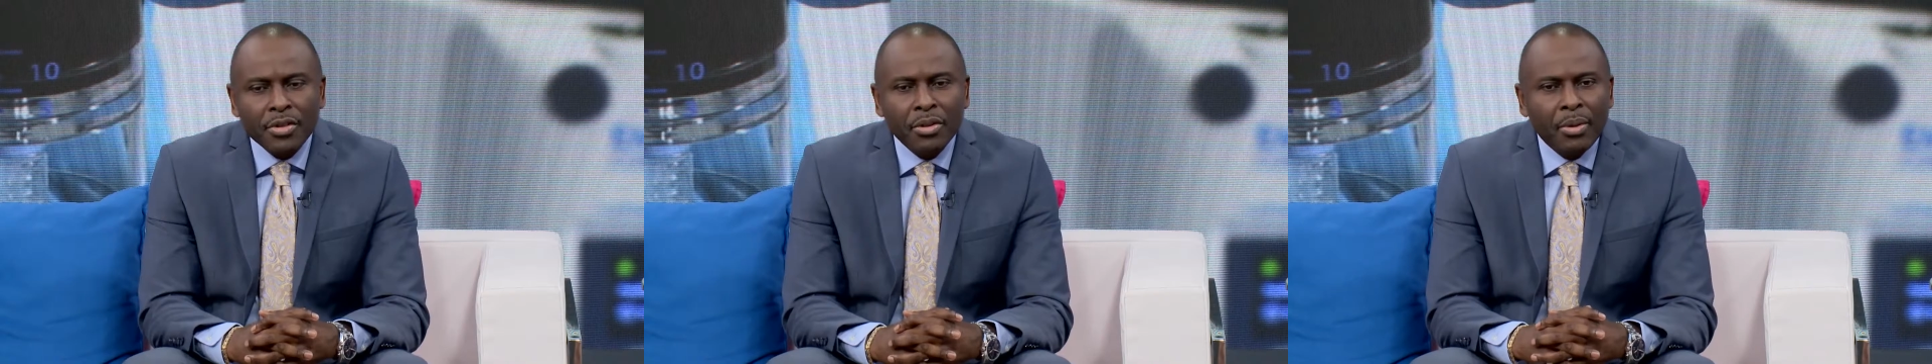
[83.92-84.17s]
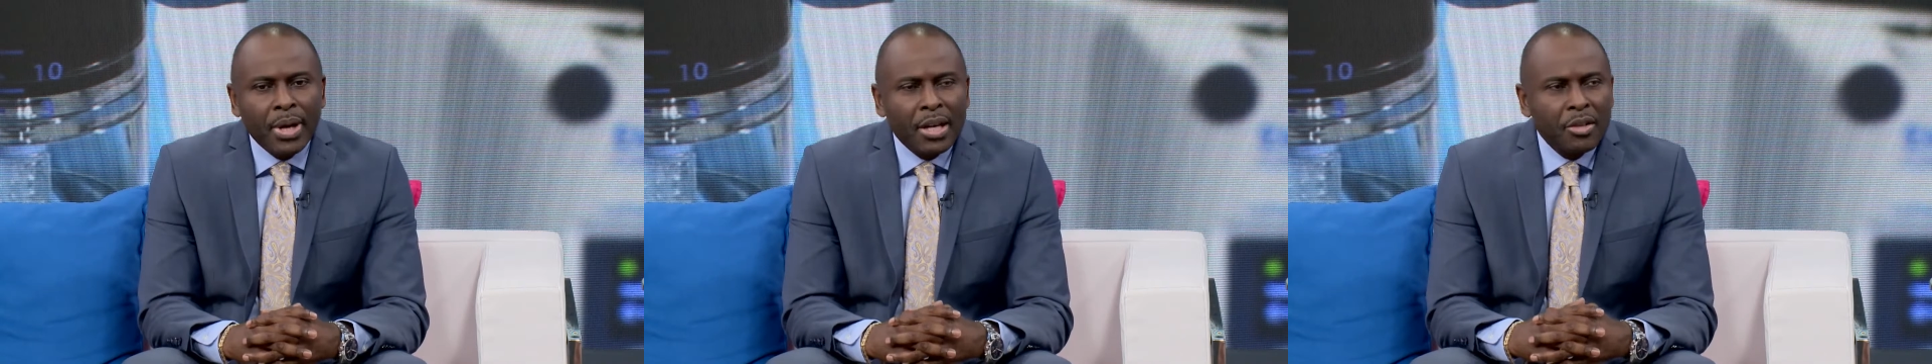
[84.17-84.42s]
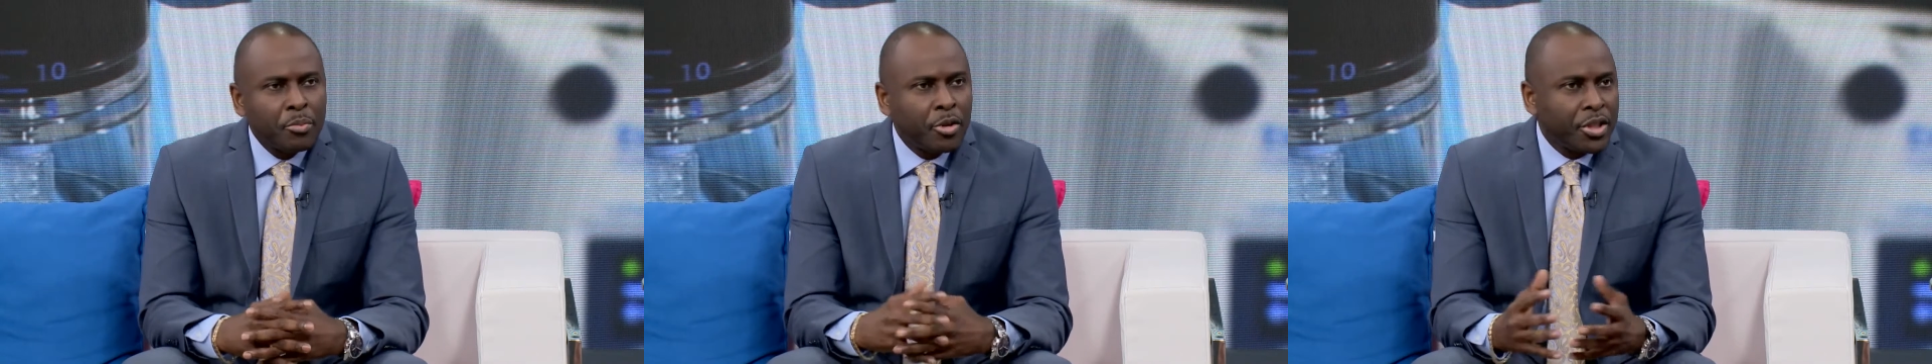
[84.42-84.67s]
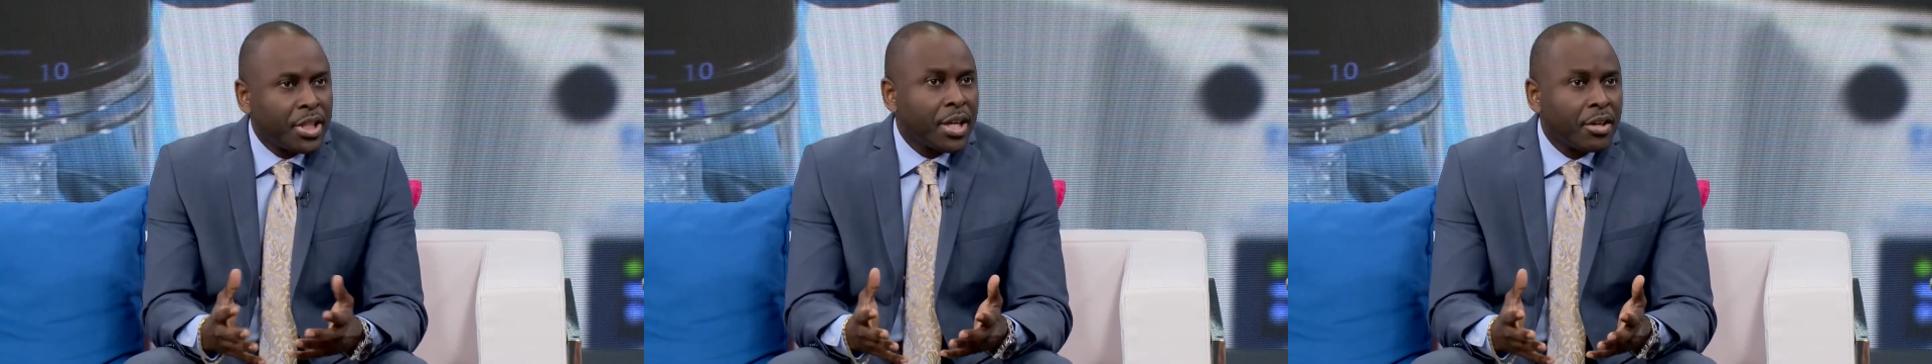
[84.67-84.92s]
to as
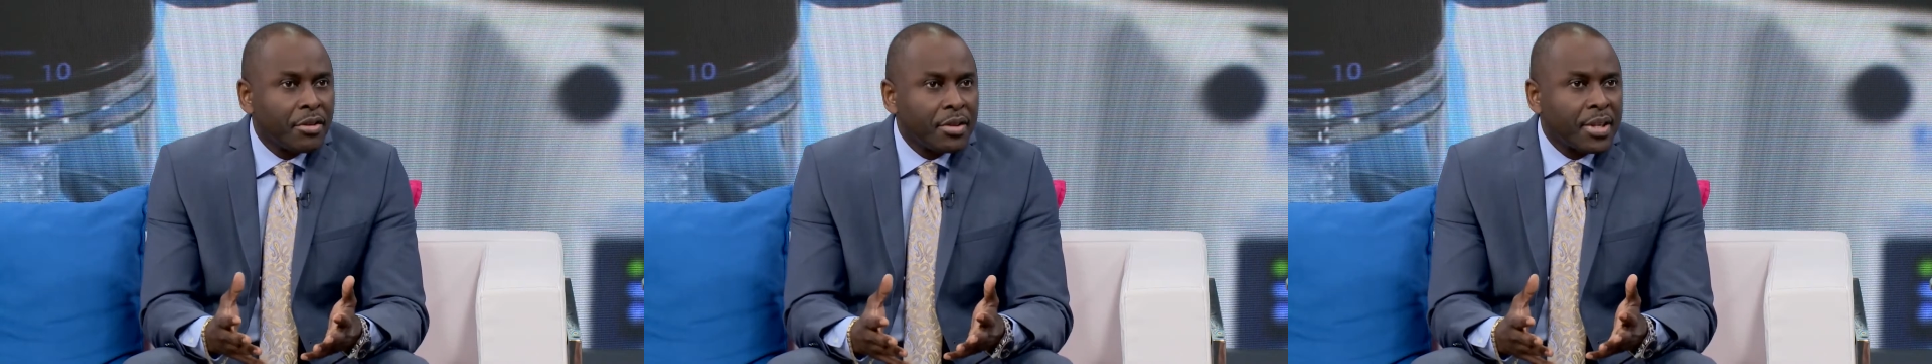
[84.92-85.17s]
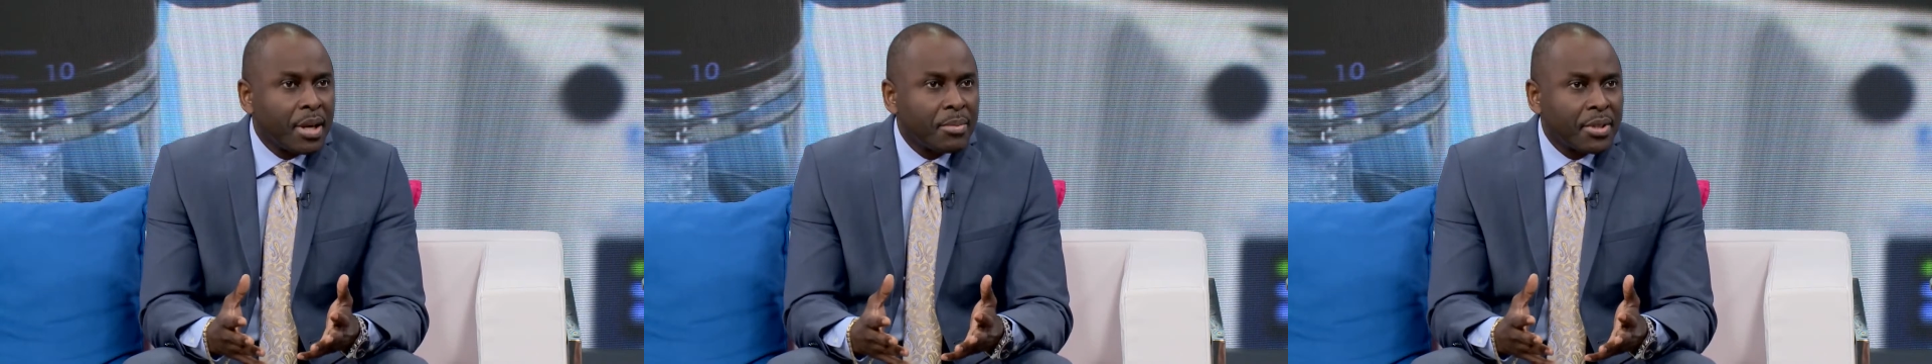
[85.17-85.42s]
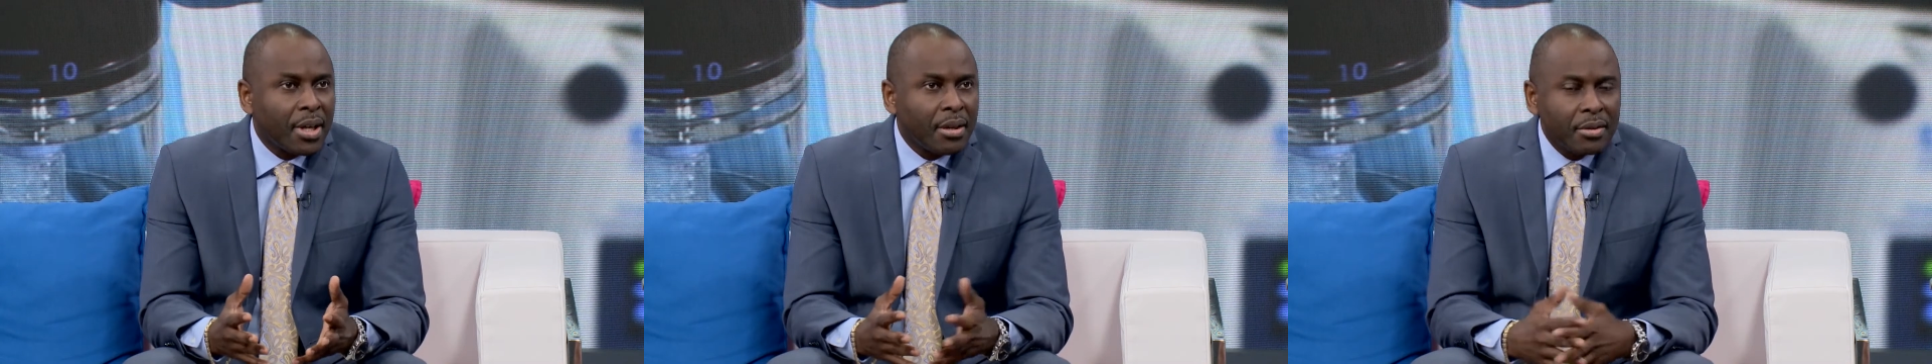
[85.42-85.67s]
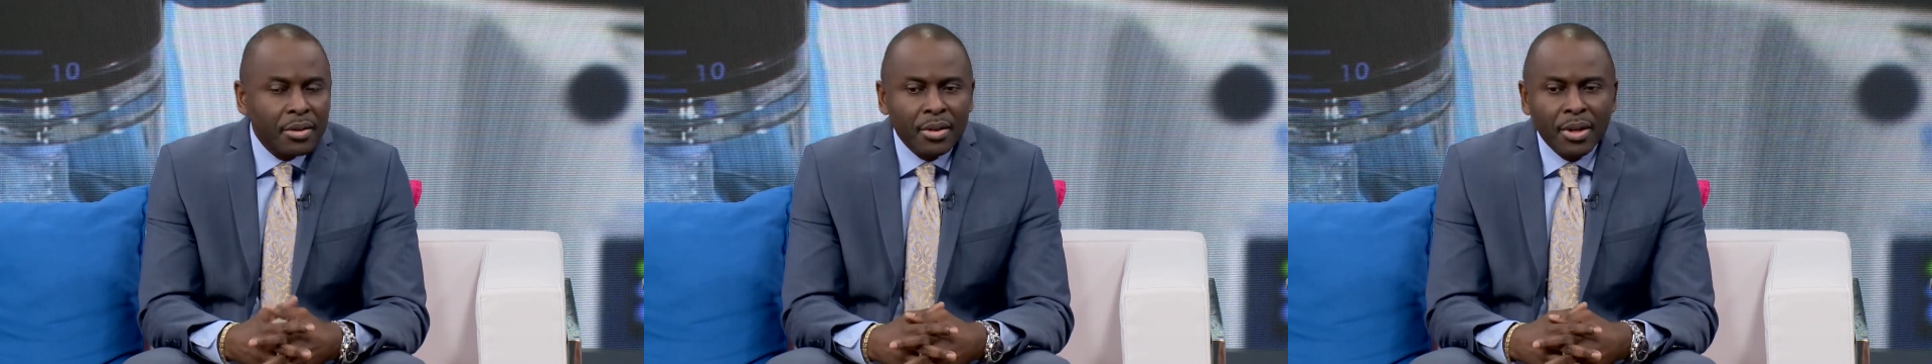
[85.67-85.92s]
progenitor stem
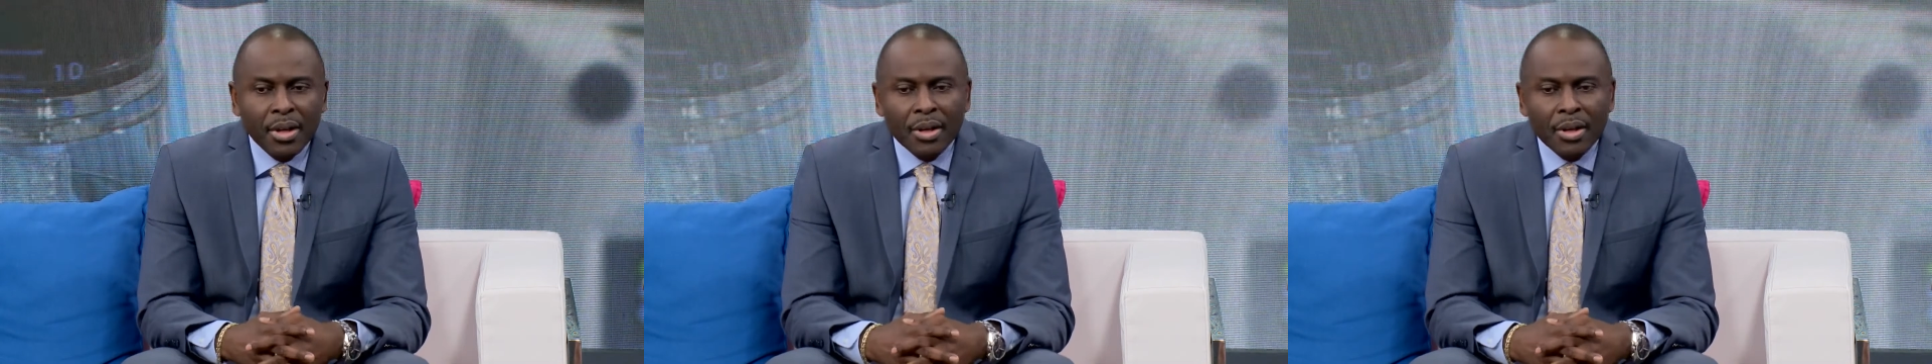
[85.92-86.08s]
cells,